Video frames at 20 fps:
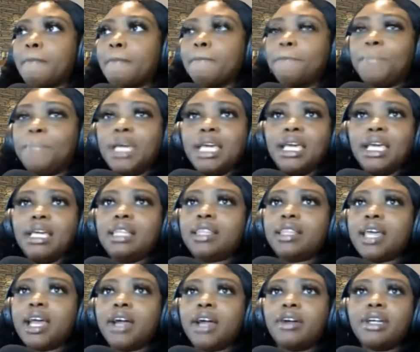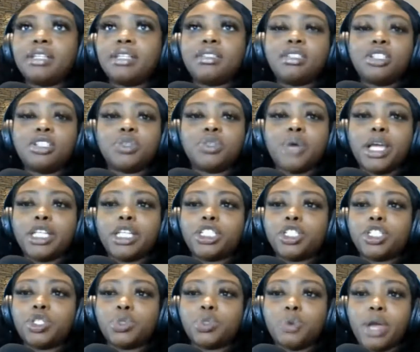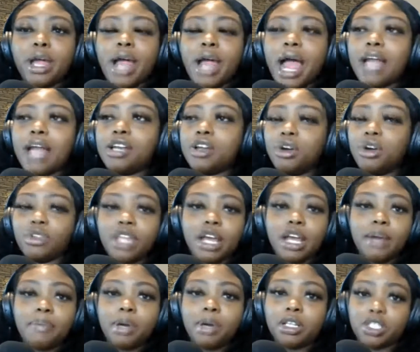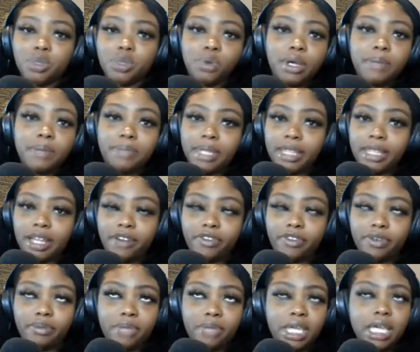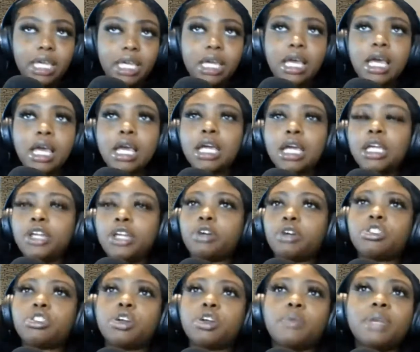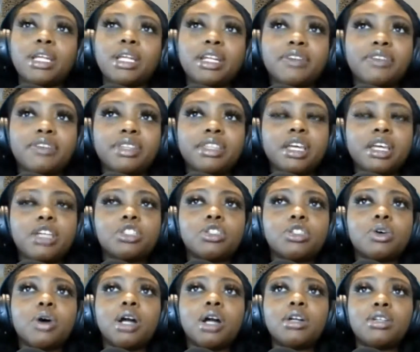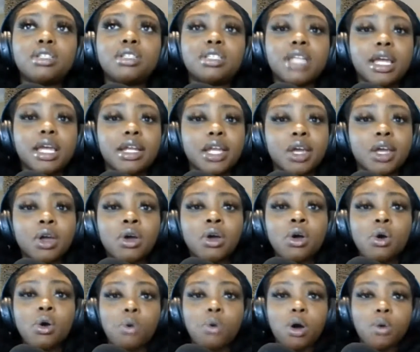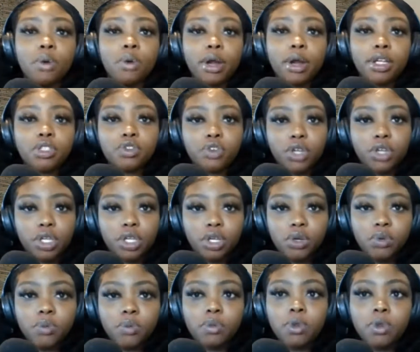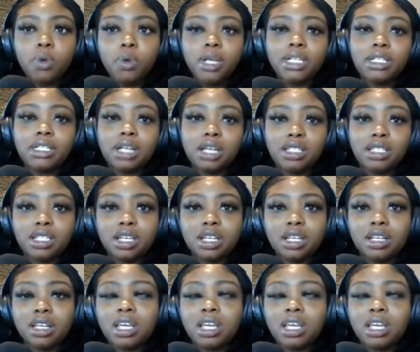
be there in situations where I know that a person wouldn't be there for me, so many different things. So understanding what works for you, what doesn't,